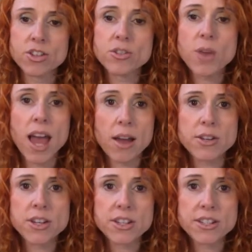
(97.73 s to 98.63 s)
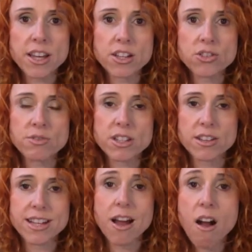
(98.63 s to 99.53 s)
how you're going to search your
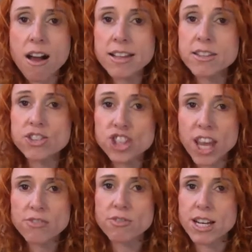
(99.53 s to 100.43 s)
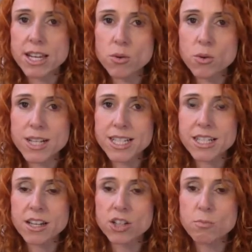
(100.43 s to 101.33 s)
results. Now, I generally always
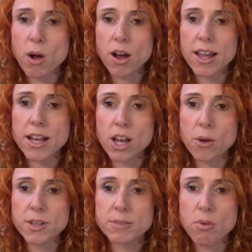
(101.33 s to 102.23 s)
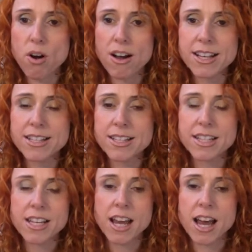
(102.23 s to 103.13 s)
search by lowest price
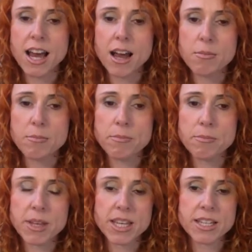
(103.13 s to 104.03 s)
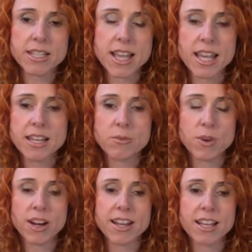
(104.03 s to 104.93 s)
because then
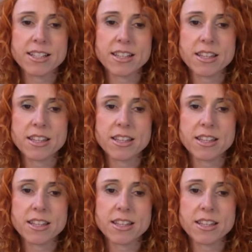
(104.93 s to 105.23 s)
when I get to